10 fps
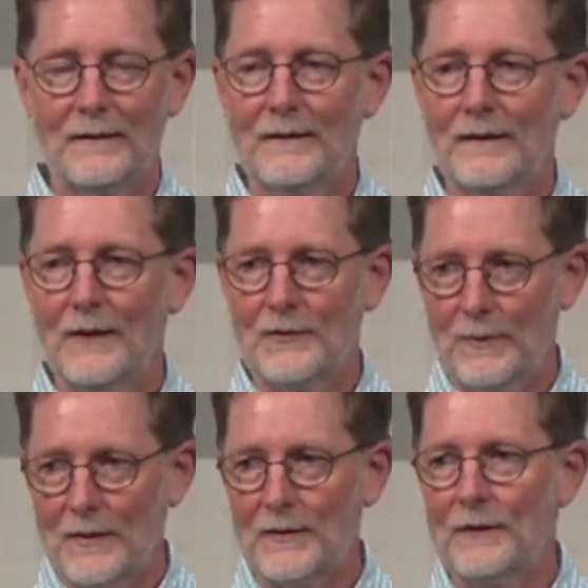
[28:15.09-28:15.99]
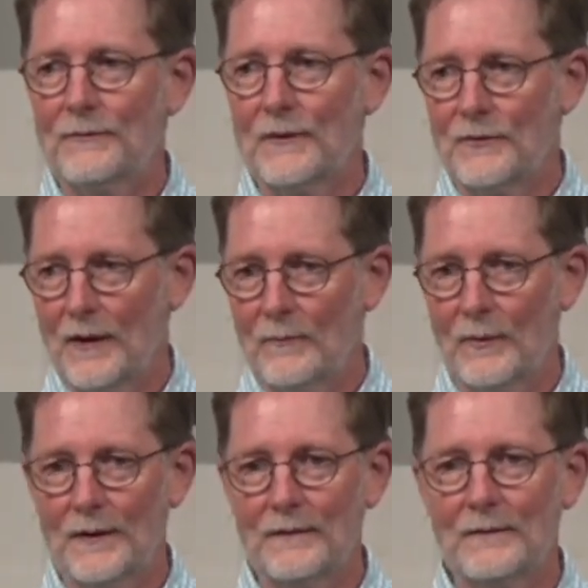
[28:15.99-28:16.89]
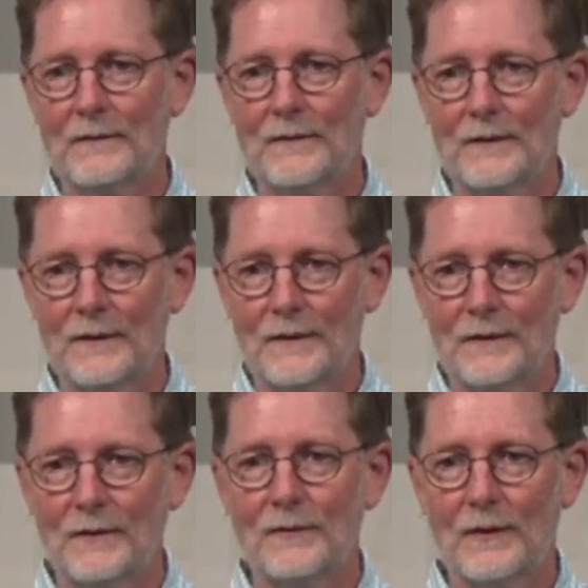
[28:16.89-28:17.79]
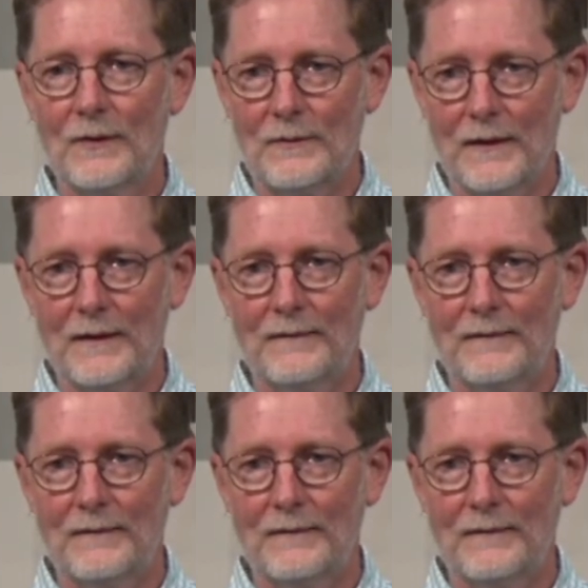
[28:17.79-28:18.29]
especially for someone who's lonely.